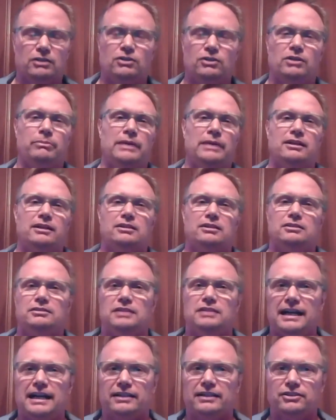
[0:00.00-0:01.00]
or a medical
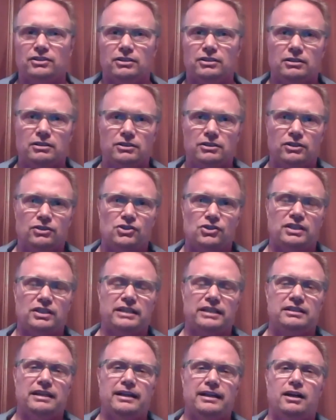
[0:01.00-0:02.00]
doctor or a nurse
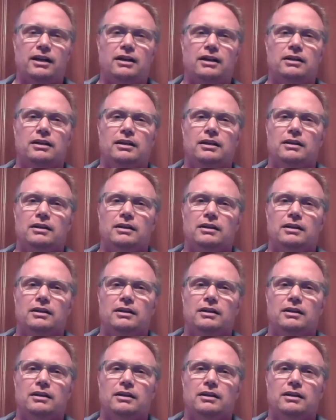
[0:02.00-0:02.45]
like they are